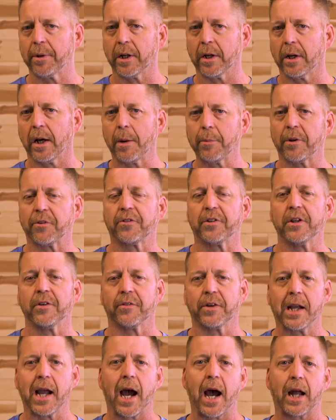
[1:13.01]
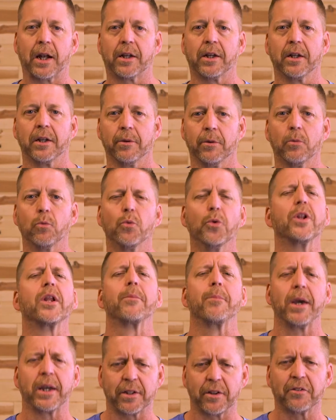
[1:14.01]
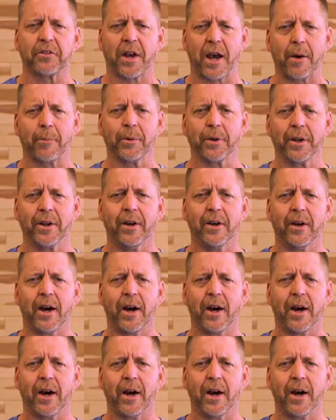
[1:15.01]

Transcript: I'm going to see if God can really make this happen.